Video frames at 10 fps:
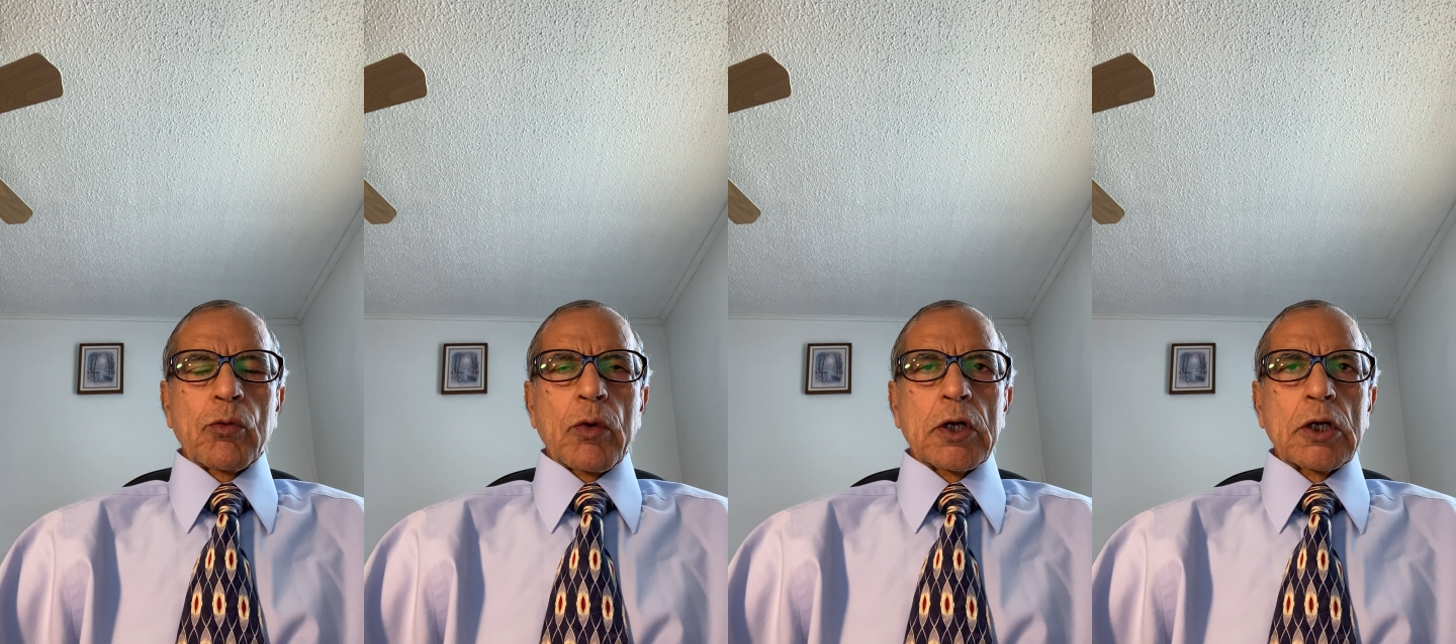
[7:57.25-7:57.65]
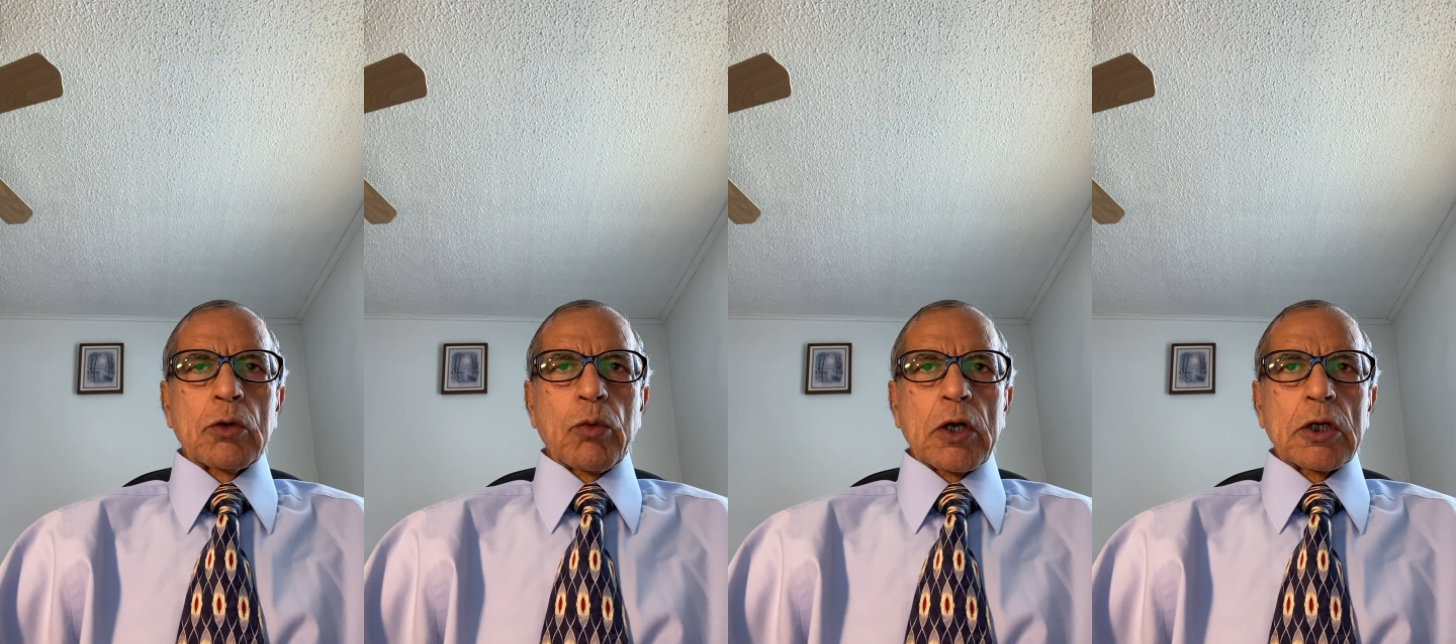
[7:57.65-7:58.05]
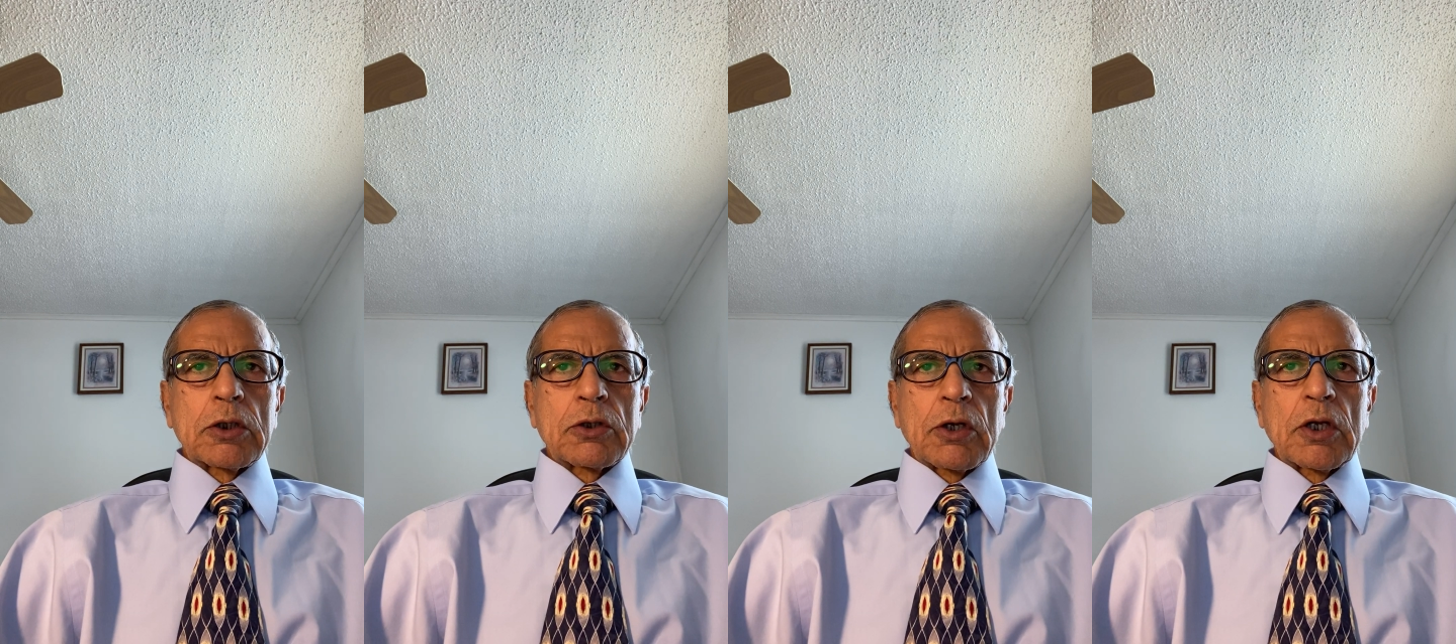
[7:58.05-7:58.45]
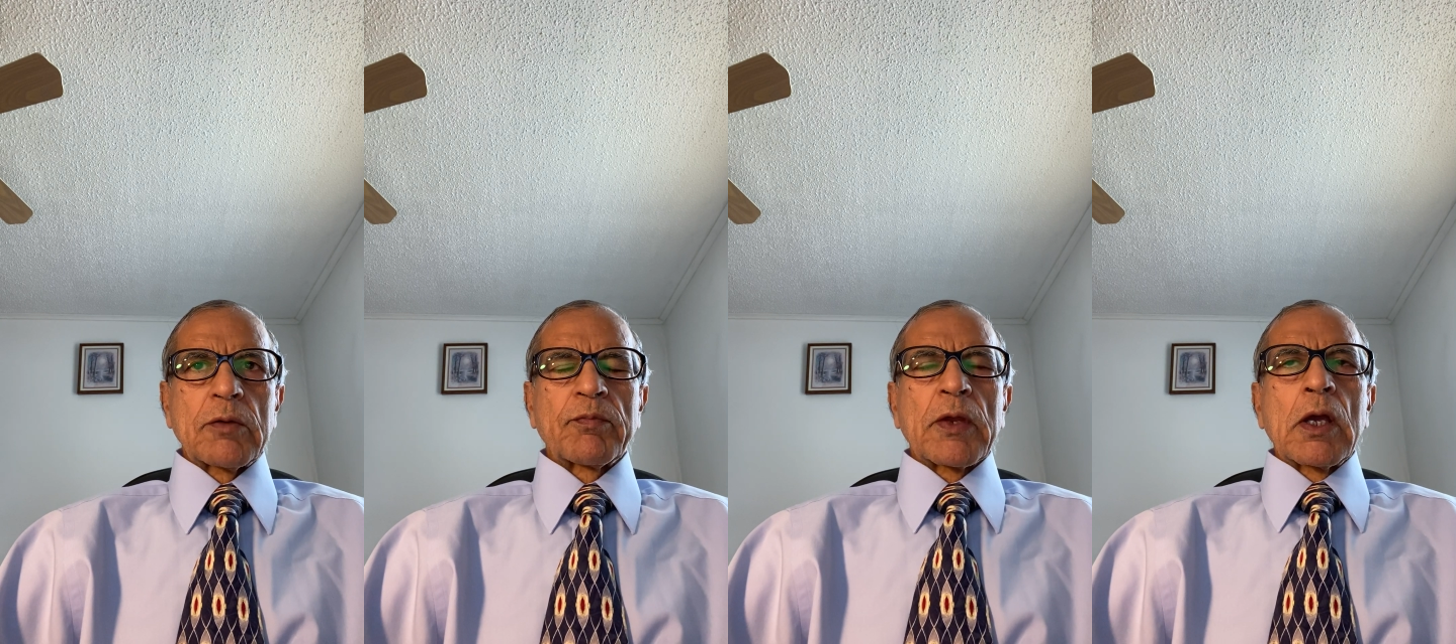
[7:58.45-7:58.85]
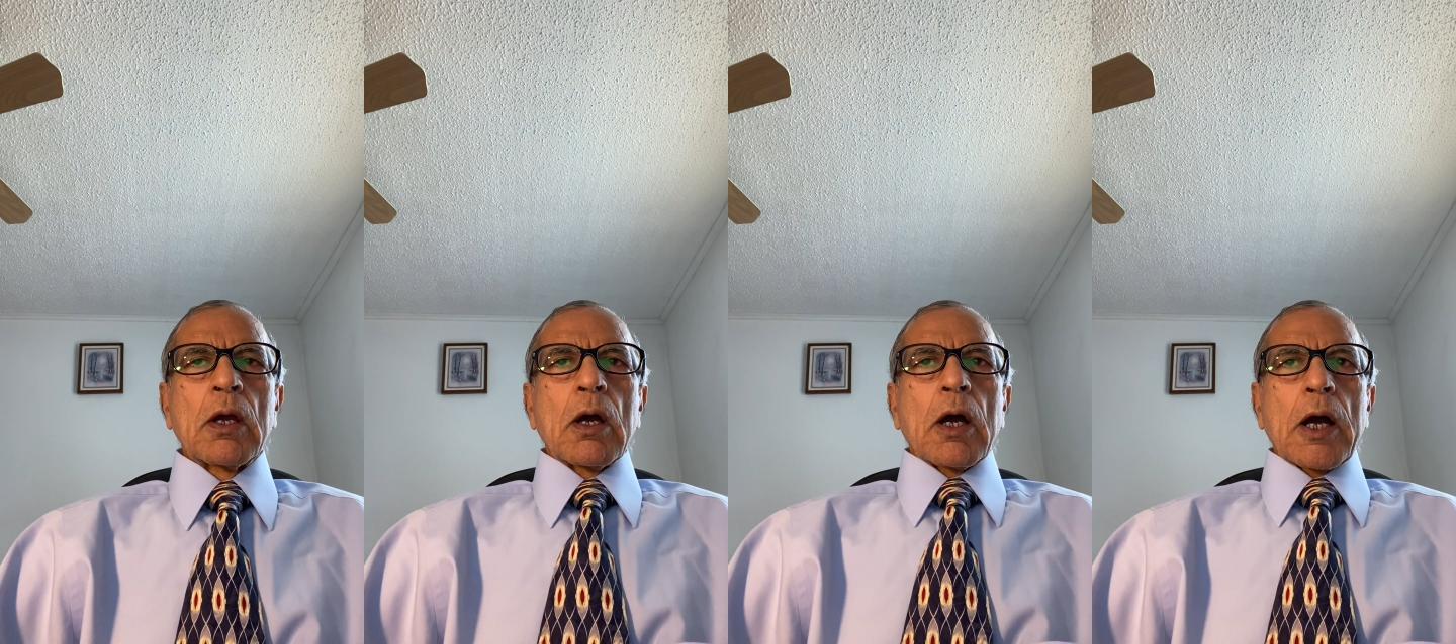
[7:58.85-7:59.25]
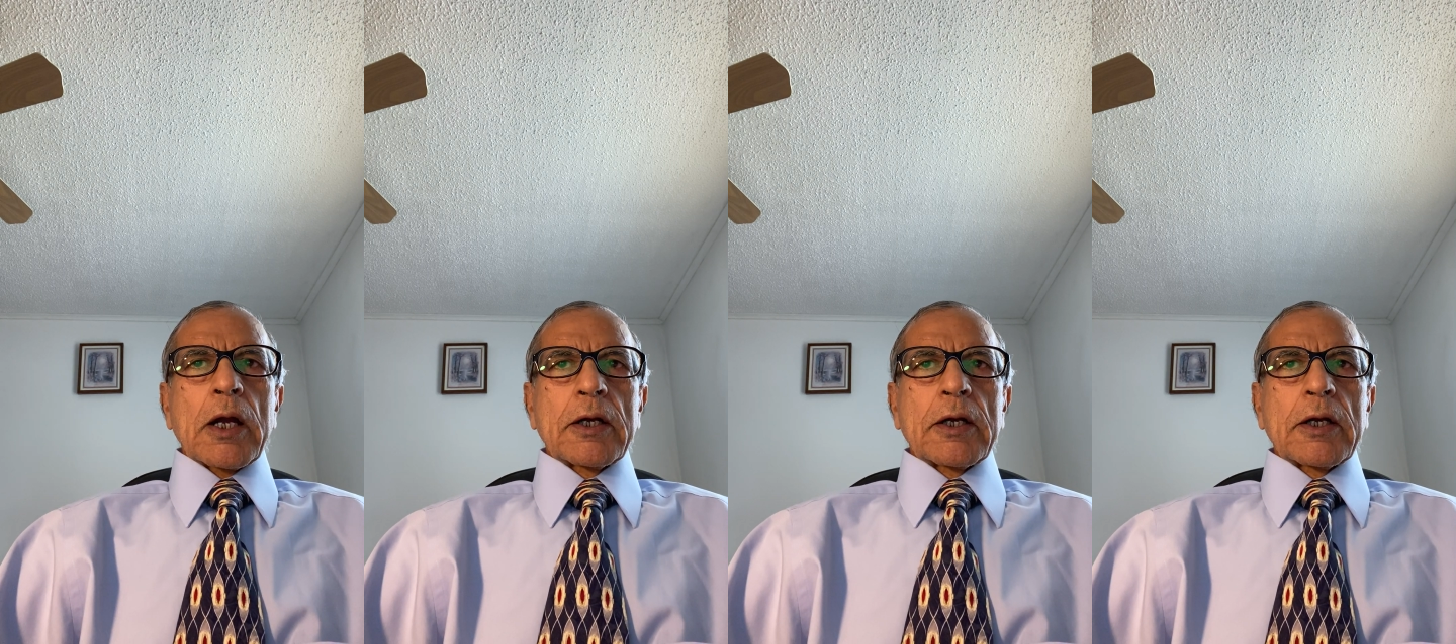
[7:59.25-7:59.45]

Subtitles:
2023, I had